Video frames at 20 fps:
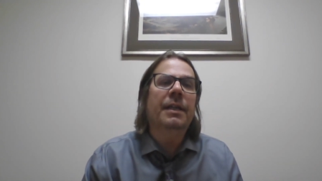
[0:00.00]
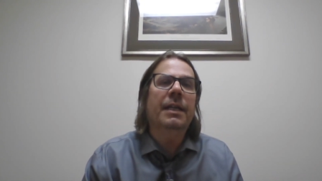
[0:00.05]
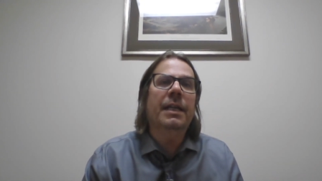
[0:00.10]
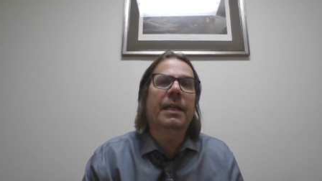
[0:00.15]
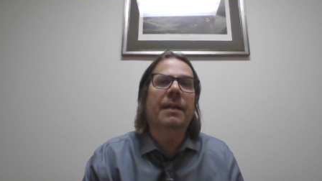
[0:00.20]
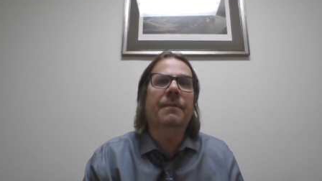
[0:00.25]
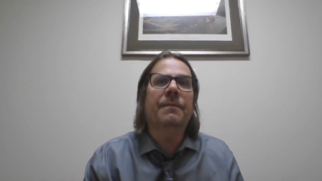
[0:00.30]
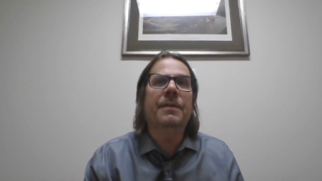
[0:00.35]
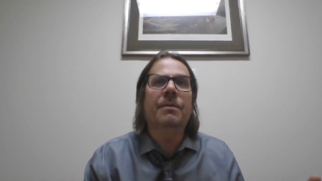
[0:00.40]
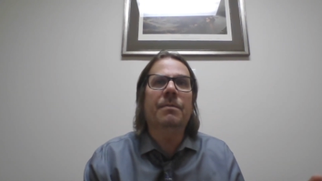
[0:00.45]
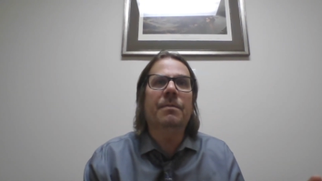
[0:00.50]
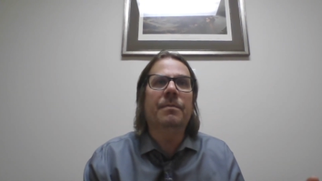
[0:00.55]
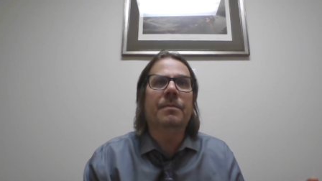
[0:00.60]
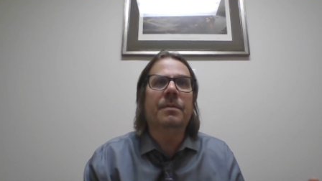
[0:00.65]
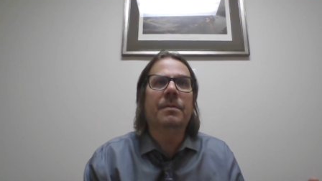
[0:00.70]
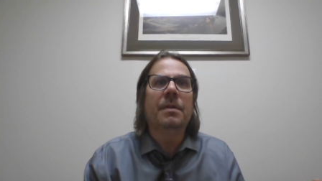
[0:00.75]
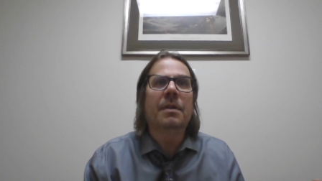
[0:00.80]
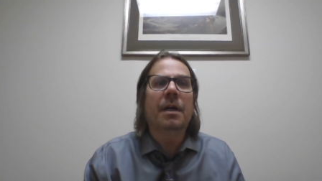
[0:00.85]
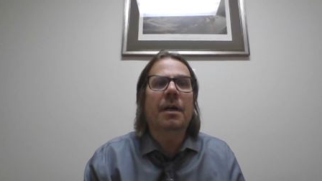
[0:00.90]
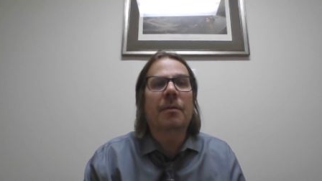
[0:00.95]
If you
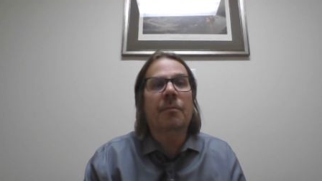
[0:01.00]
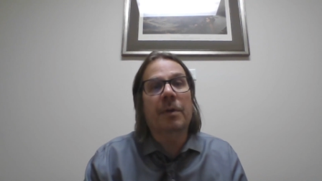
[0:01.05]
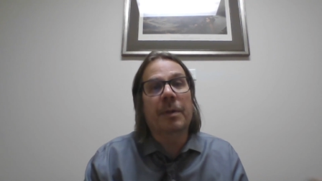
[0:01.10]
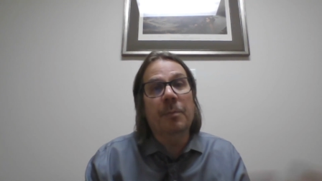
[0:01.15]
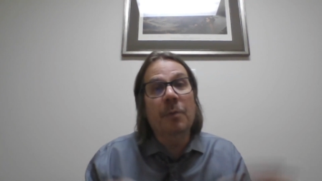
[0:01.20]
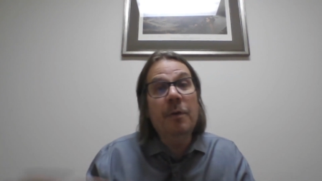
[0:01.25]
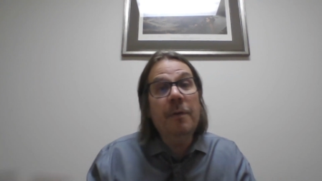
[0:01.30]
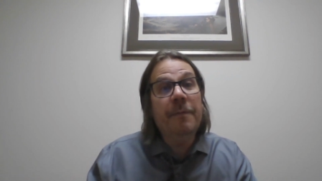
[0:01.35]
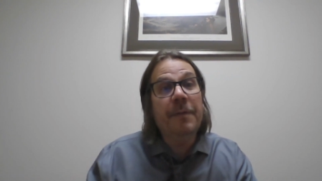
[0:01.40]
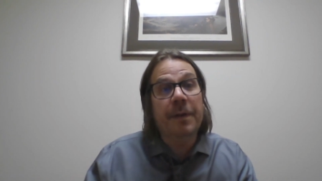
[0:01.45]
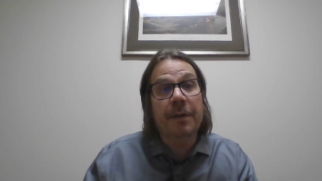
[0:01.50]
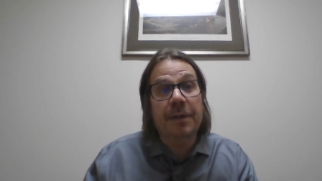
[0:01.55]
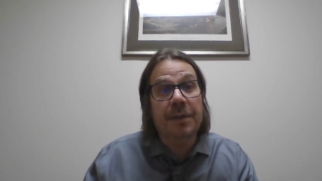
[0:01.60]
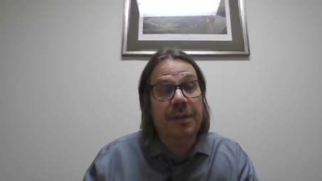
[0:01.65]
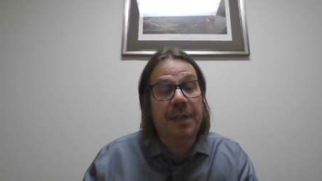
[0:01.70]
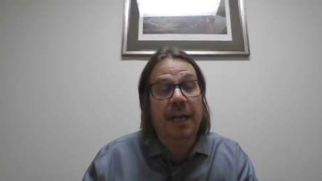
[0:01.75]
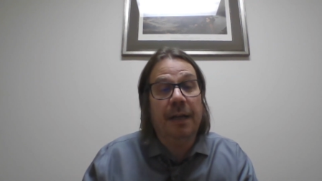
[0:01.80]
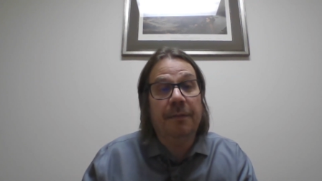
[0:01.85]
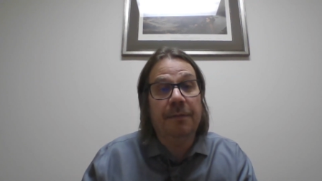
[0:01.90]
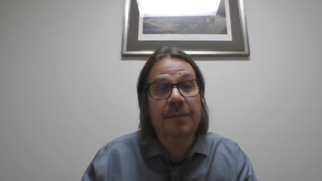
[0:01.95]
remove
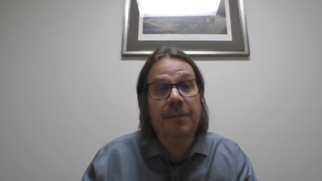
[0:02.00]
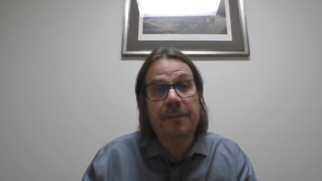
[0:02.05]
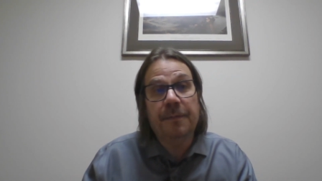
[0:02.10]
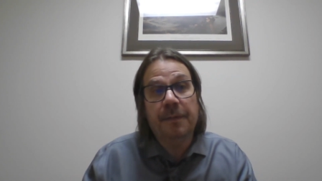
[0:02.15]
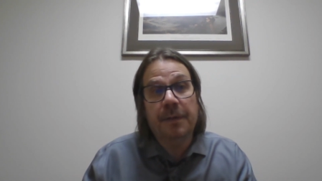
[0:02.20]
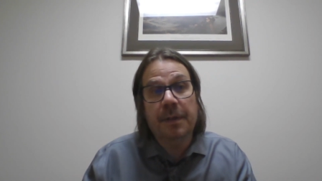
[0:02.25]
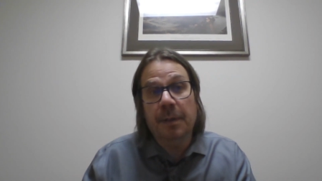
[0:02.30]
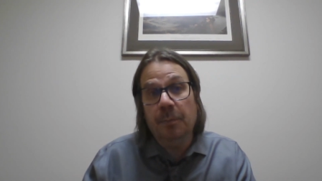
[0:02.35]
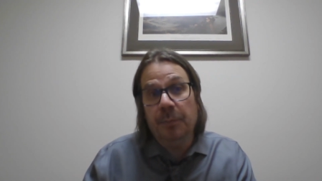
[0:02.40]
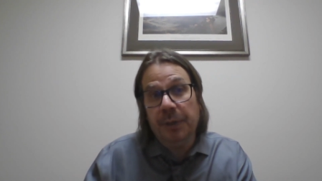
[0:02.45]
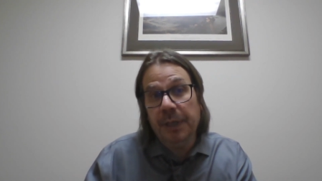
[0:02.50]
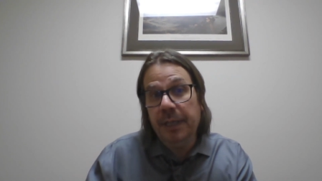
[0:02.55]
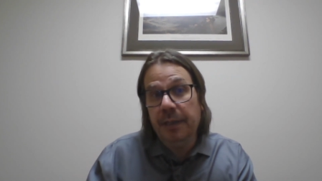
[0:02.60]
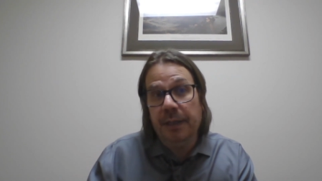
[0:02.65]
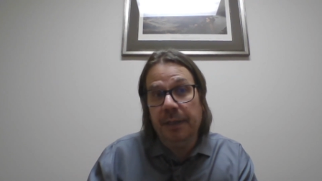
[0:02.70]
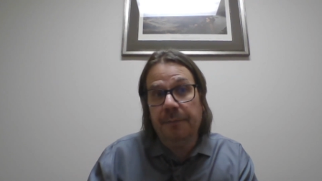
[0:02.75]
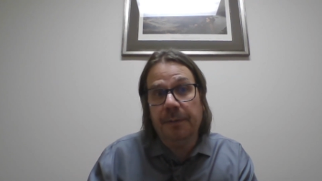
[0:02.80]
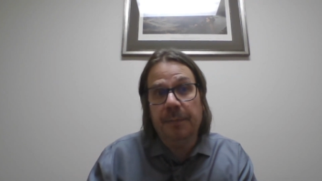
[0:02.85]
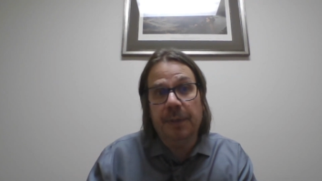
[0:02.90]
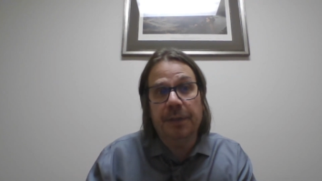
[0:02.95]
yourself
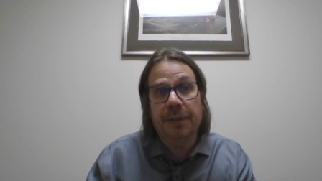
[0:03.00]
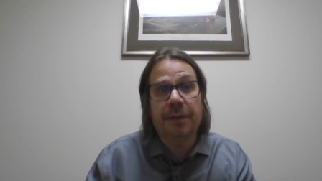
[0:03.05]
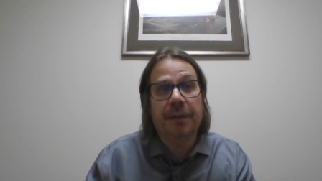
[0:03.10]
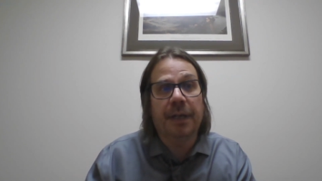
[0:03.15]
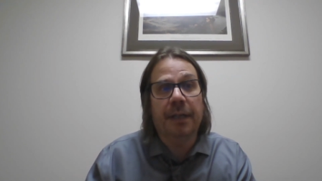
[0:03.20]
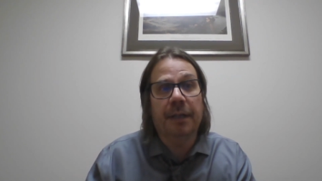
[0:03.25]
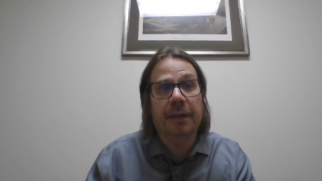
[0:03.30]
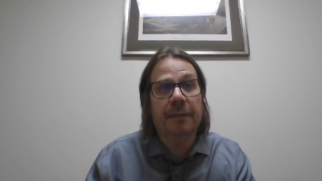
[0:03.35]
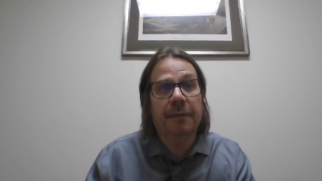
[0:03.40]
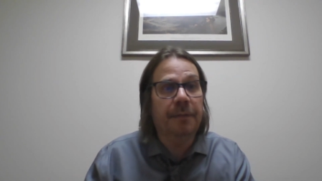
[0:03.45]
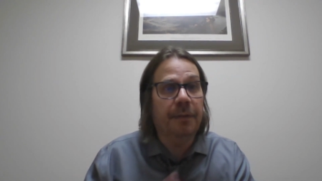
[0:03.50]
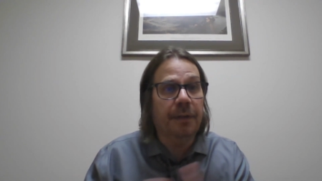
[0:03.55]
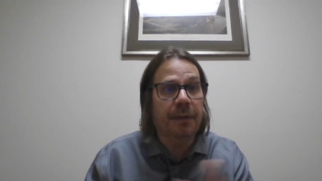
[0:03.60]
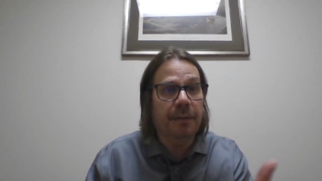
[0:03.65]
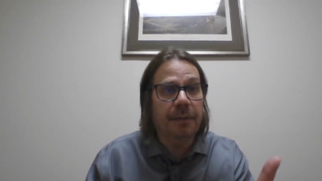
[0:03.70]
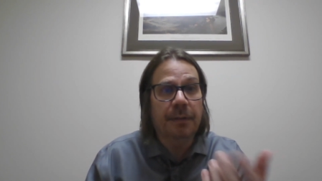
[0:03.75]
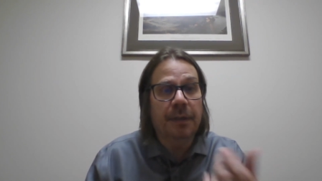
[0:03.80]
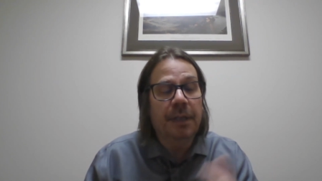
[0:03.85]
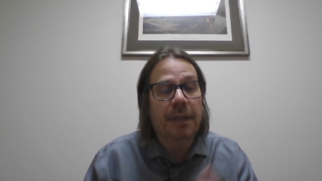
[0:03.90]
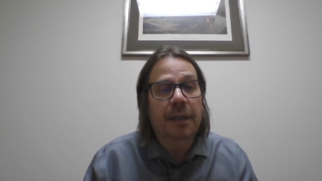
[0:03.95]
completely from the trailer for